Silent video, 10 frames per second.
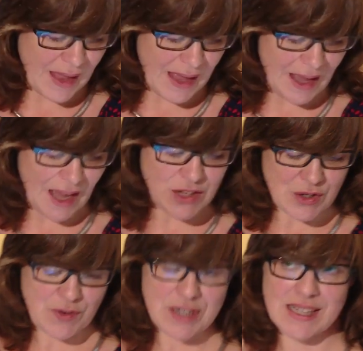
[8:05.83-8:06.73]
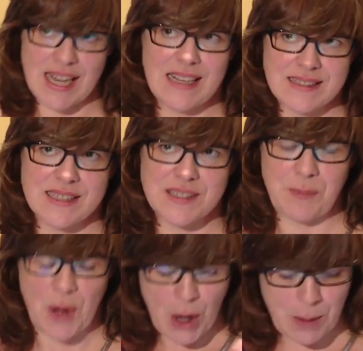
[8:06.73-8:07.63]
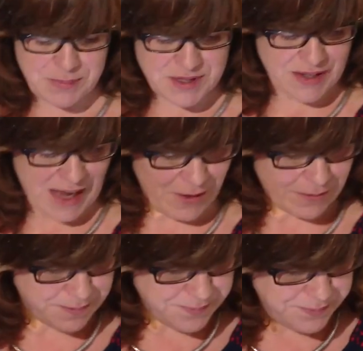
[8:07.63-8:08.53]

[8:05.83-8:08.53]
a universal health system up to now.